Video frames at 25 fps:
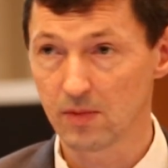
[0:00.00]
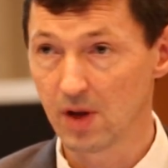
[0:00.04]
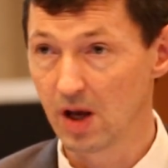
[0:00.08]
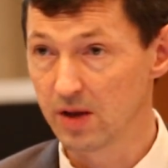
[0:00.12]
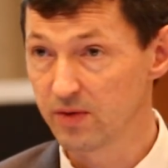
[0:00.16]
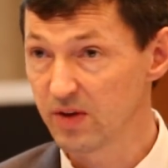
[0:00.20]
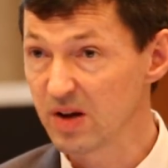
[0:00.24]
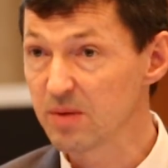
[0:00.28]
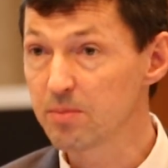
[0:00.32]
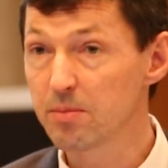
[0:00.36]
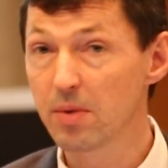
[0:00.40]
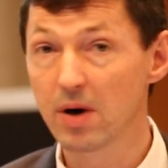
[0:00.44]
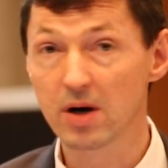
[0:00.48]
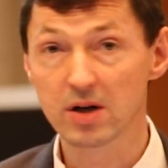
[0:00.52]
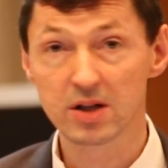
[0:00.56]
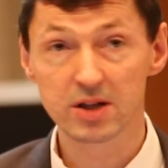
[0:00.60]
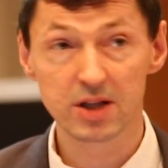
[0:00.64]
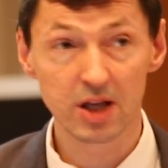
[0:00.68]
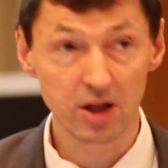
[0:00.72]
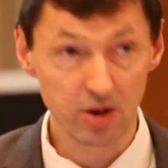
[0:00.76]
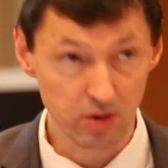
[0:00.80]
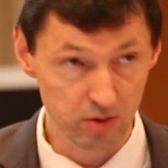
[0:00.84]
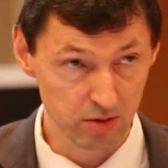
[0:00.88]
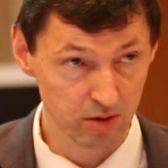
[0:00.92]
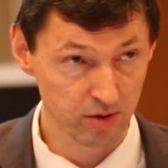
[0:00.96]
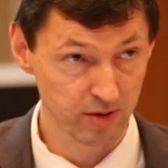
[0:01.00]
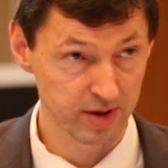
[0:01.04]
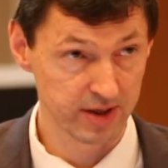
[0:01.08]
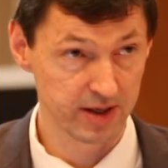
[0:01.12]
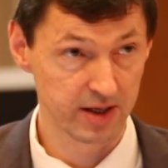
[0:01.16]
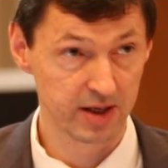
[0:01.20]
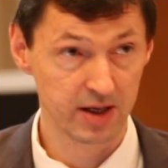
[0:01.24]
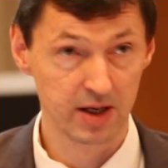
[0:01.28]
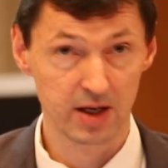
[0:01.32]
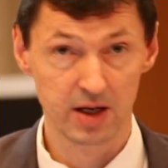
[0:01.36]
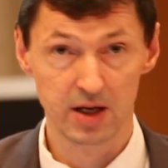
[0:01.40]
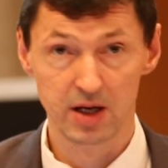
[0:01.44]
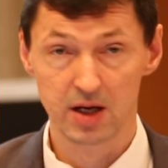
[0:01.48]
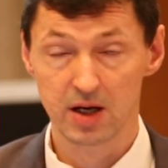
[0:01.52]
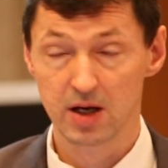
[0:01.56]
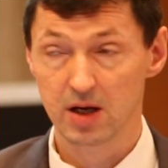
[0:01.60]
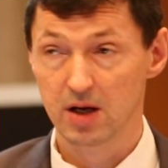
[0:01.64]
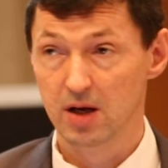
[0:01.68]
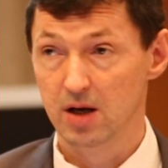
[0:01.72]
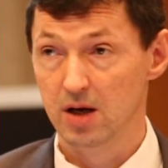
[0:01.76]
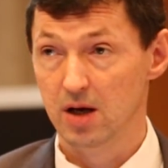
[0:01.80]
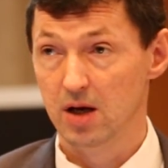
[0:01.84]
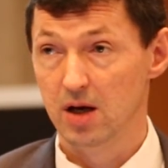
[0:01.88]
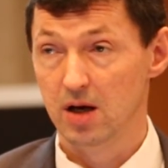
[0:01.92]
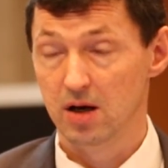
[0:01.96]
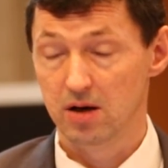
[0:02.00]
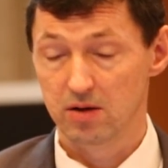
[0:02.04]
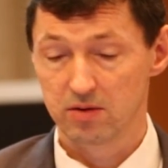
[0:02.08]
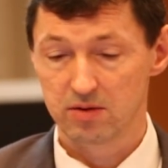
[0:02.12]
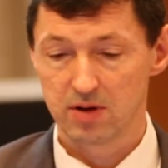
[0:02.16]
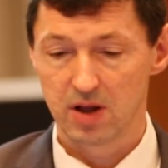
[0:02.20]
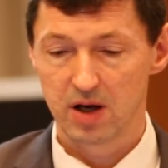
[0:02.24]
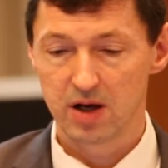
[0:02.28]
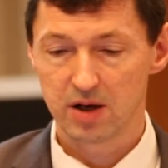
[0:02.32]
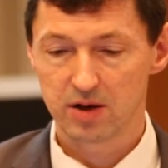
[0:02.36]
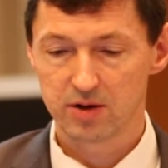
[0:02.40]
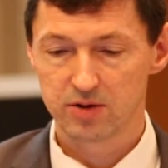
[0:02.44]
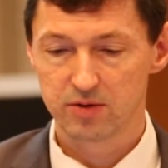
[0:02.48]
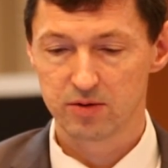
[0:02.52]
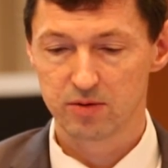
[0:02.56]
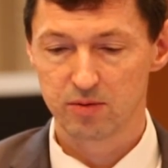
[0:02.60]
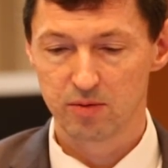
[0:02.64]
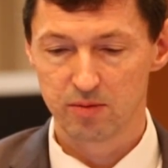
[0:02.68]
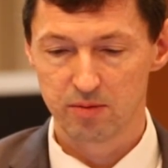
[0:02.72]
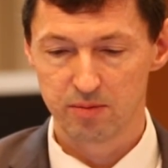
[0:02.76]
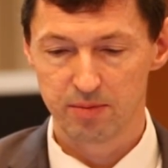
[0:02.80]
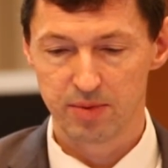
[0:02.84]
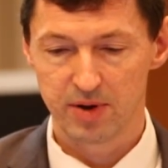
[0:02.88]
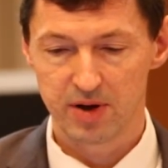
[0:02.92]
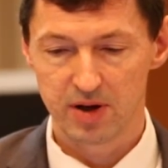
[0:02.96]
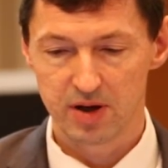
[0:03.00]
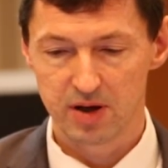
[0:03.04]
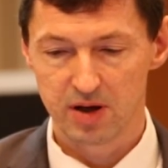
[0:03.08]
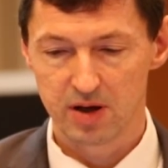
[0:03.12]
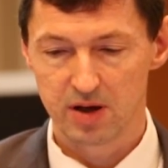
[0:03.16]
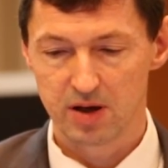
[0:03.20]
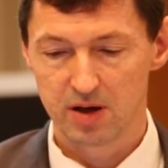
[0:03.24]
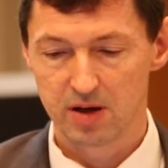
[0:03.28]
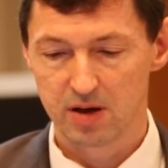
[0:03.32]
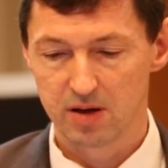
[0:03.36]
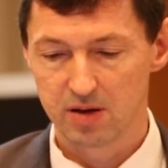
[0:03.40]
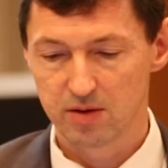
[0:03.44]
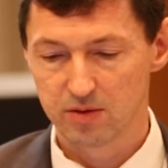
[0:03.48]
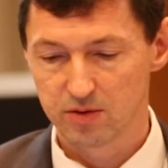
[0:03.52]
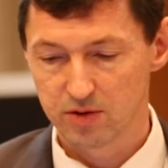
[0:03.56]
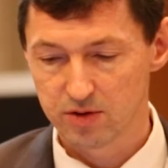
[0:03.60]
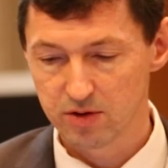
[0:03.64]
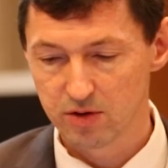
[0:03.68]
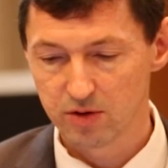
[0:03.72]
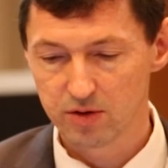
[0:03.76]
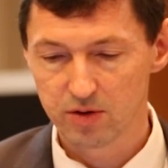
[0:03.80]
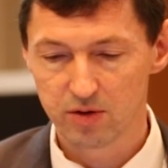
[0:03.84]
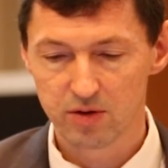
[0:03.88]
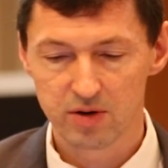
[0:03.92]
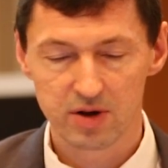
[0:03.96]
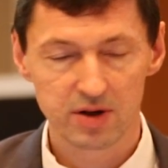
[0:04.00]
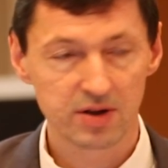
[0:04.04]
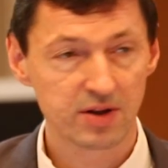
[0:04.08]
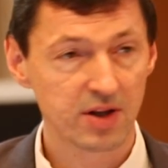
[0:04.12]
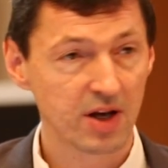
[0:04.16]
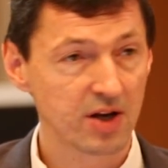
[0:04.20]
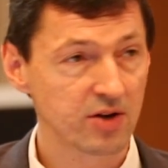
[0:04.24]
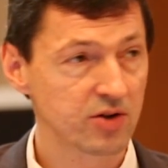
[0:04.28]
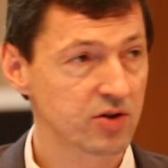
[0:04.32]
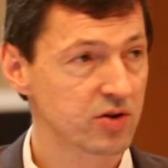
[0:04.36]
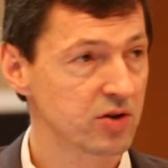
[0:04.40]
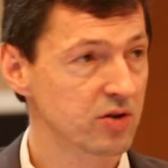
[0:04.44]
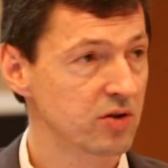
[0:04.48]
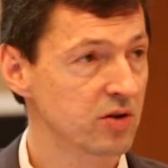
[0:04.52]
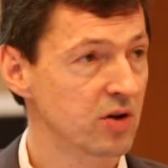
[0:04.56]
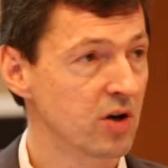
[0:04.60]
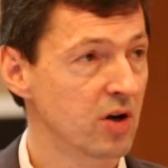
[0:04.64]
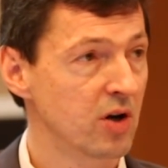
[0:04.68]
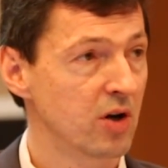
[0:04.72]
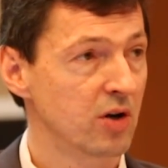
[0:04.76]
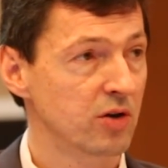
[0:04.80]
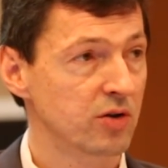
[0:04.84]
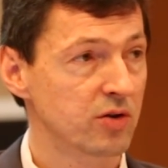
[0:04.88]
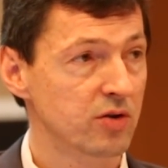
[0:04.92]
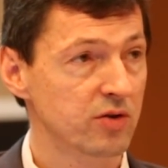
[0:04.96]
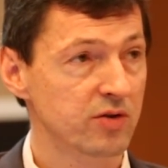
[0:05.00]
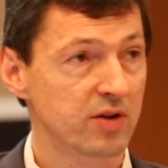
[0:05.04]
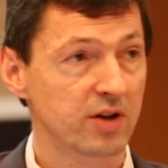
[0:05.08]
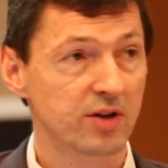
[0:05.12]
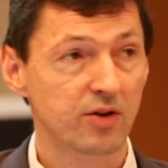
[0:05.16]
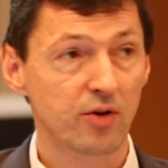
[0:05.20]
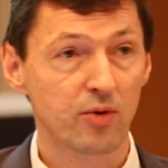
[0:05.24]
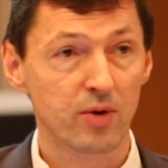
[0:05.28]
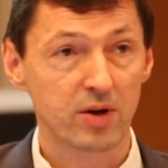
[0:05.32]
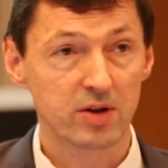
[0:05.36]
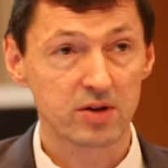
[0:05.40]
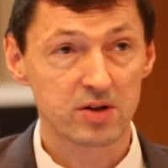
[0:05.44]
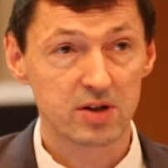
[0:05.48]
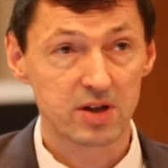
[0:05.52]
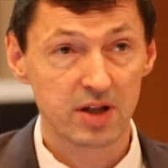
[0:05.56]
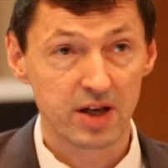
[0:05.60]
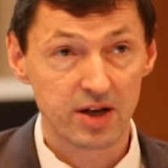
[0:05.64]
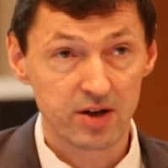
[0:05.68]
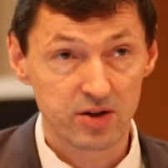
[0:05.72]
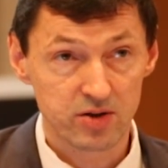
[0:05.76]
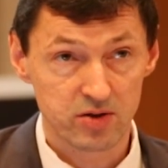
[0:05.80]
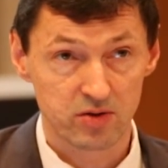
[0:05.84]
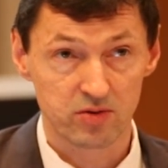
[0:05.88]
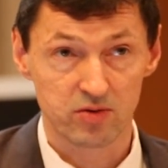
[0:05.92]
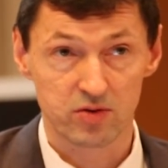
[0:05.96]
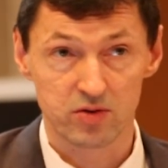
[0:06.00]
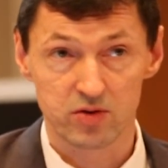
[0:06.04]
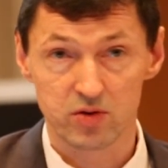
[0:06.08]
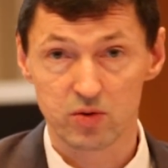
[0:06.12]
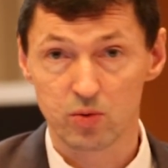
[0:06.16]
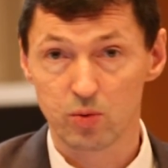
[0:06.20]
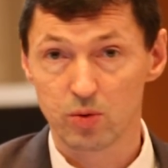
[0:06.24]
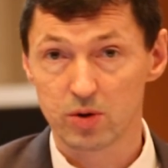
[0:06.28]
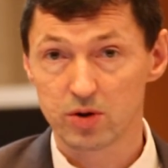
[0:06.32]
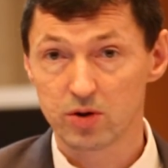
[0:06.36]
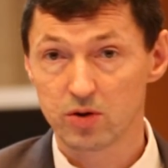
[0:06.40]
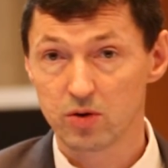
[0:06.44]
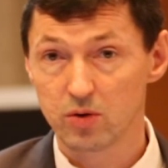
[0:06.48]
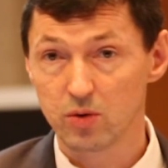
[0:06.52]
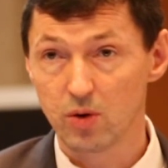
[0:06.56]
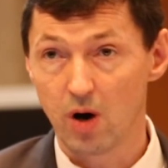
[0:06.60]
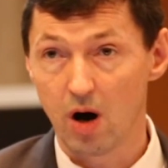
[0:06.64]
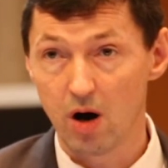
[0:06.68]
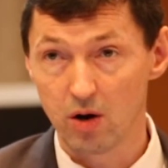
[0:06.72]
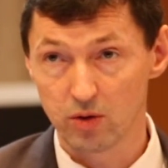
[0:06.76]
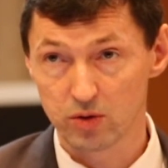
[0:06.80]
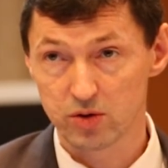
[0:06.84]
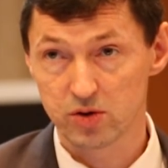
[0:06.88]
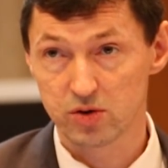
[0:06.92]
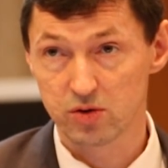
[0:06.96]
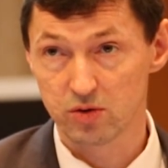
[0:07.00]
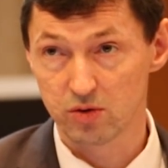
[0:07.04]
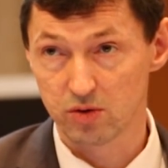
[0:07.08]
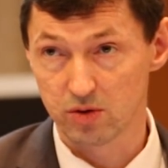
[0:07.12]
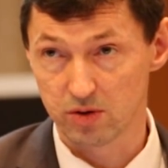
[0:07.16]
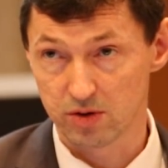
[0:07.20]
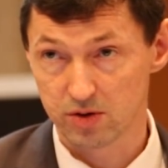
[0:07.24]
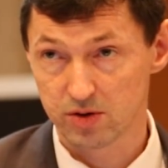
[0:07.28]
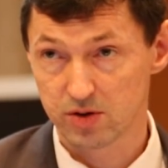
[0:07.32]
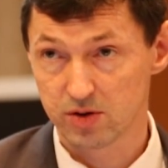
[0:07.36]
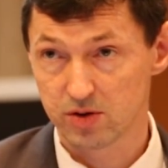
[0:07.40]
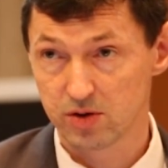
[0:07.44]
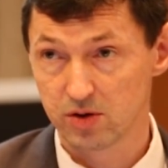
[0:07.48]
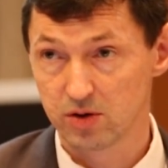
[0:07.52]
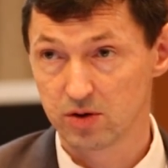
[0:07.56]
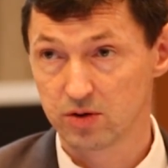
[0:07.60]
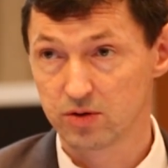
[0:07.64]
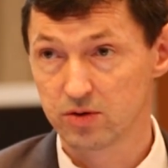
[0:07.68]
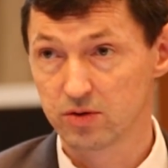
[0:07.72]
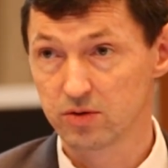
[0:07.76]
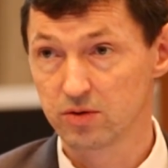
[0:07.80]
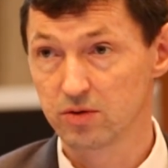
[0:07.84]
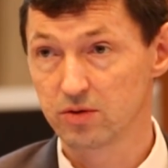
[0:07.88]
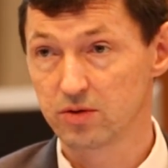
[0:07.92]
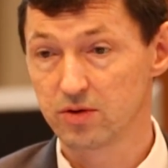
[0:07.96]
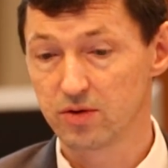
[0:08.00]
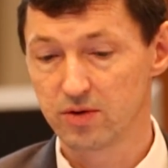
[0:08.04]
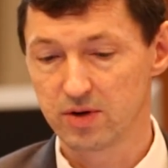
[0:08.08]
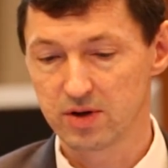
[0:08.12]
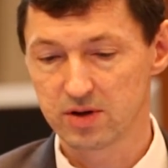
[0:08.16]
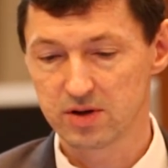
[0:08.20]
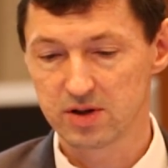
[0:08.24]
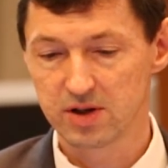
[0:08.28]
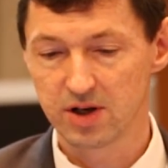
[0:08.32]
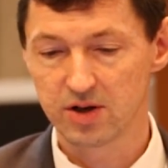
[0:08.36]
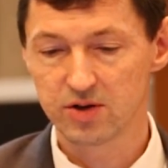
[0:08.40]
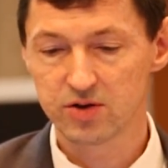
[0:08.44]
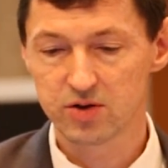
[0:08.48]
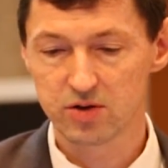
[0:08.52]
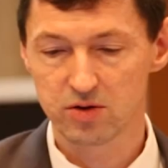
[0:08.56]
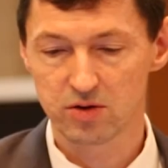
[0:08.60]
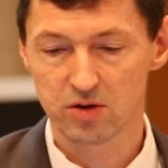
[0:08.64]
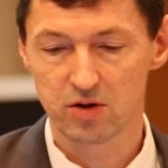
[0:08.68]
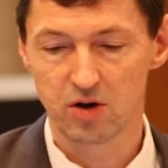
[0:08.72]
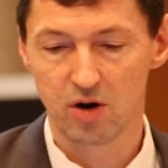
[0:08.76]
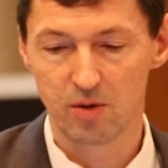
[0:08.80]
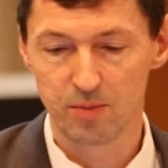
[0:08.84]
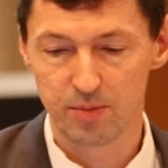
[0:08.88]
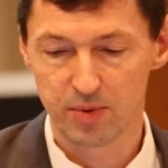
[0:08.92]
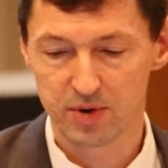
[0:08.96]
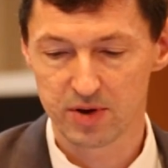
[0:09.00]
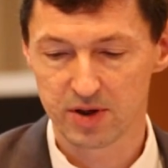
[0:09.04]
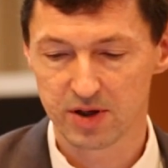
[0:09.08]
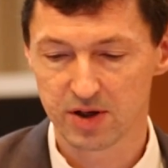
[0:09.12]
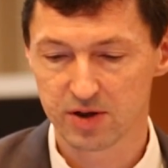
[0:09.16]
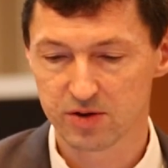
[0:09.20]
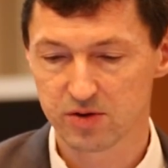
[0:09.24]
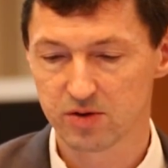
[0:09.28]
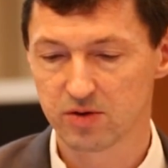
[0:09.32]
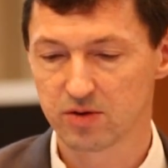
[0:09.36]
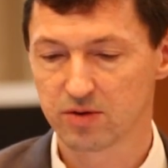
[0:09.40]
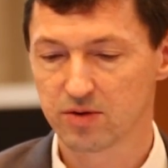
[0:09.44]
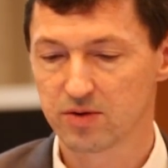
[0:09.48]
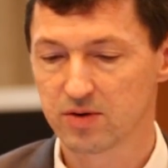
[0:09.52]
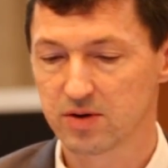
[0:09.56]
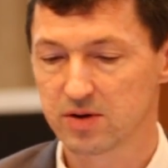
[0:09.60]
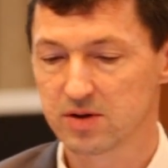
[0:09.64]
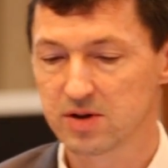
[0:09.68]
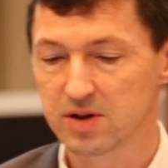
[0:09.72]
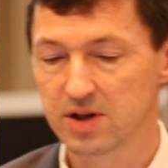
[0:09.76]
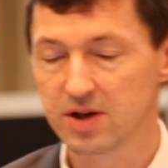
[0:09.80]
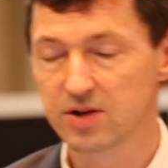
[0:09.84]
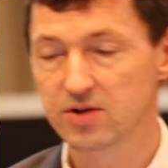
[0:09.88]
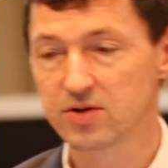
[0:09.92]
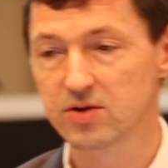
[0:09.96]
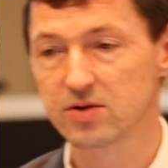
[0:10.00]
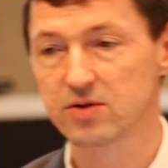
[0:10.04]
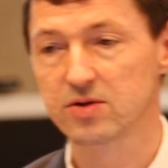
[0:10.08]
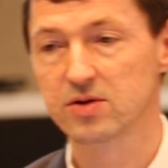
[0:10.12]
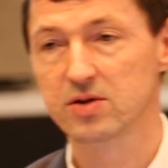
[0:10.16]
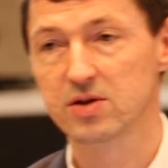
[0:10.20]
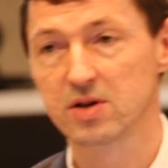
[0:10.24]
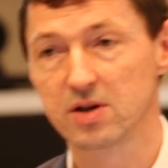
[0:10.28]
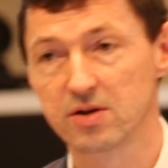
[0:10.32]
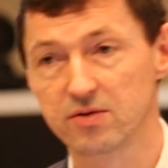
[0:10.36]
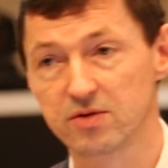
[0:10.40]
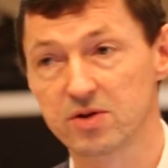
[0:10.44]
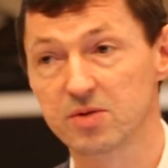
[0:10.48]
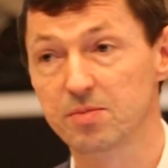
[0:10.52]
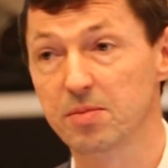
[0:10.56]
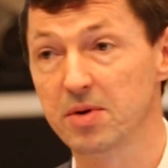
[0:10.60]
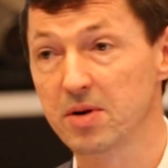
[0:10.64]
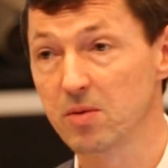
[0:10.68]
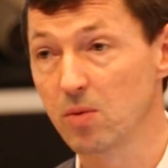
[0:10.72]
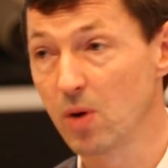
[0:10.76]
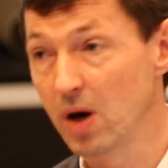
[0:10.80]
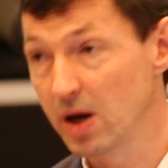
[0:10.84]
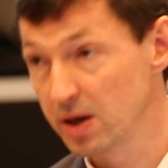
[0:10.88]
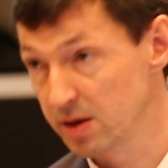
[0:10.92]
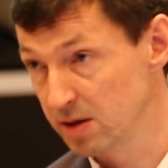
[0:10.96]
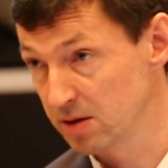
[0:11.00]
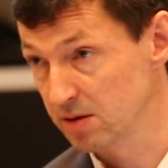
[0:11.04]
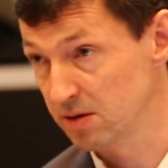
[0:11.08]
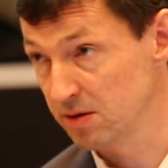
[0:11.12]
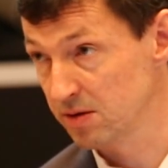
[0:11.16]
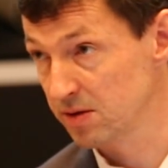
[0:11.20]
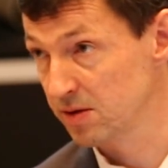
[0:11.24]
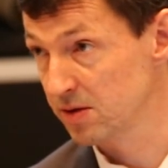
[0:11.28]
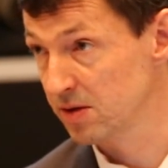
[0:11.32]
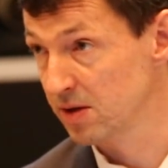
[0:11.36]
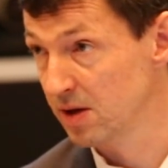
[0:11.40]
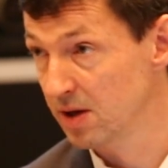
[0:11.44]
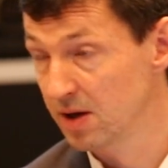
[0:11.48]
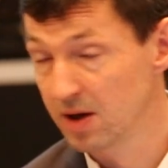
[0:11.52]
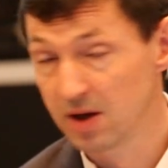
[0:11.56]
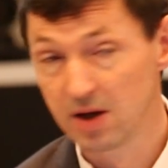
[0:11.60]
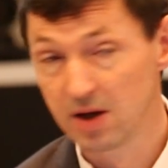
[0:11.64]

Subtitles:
And then particularly, I'd like to draw your attention to the translations, what you outsource to translation companies or translation service providers.